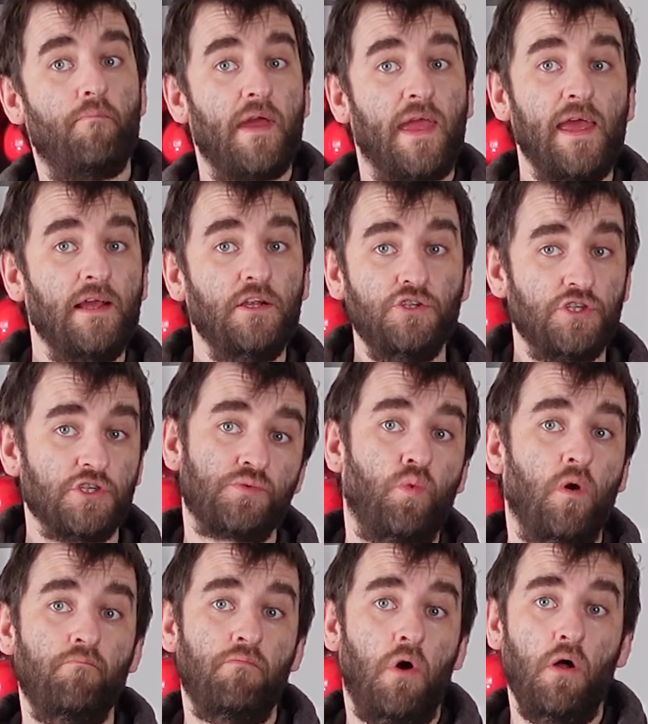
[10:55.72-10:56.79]
picking just
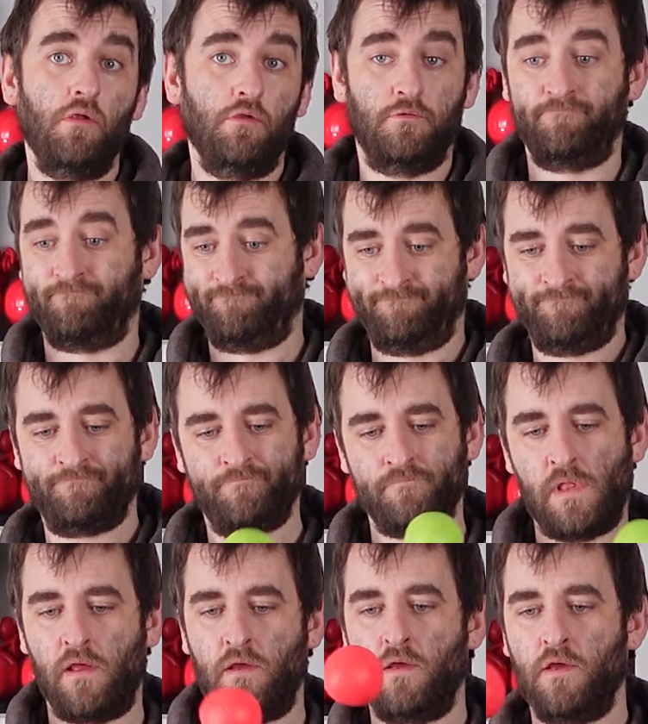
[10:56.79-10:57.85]
one ball.
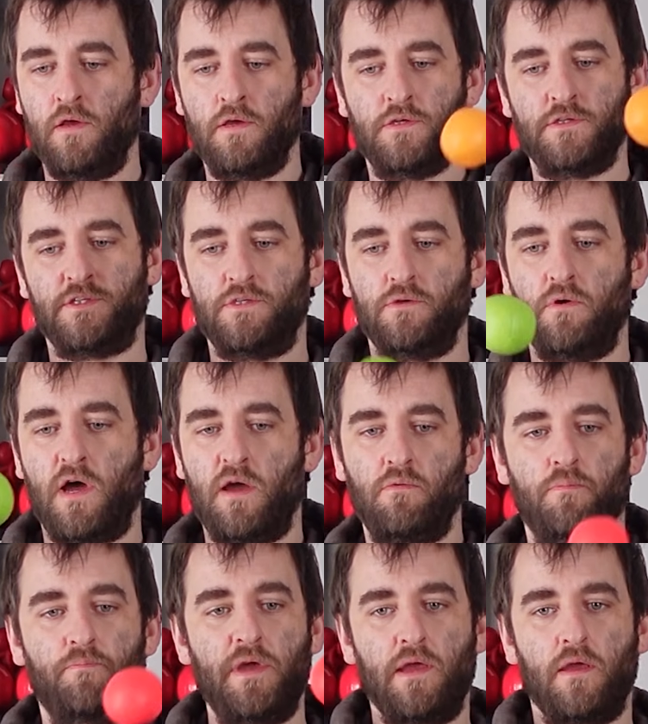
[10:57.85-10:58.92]
So I will
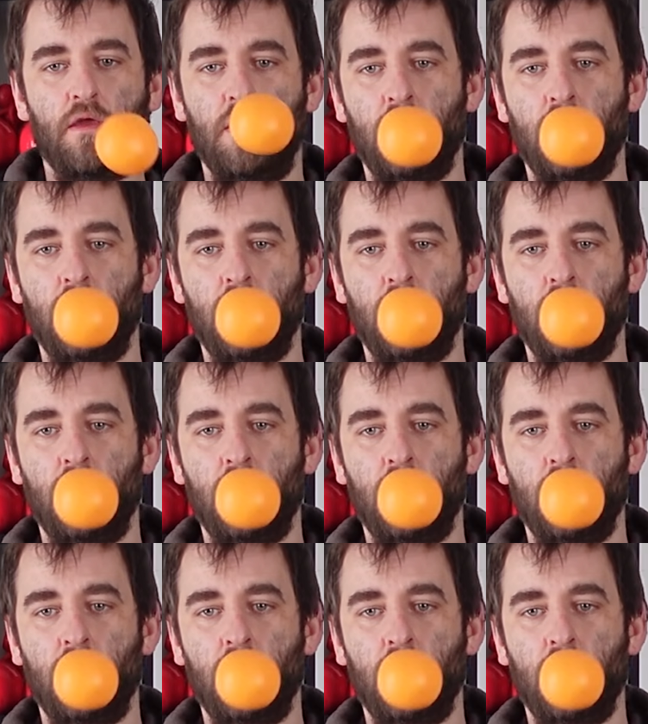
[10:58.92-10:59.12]
pick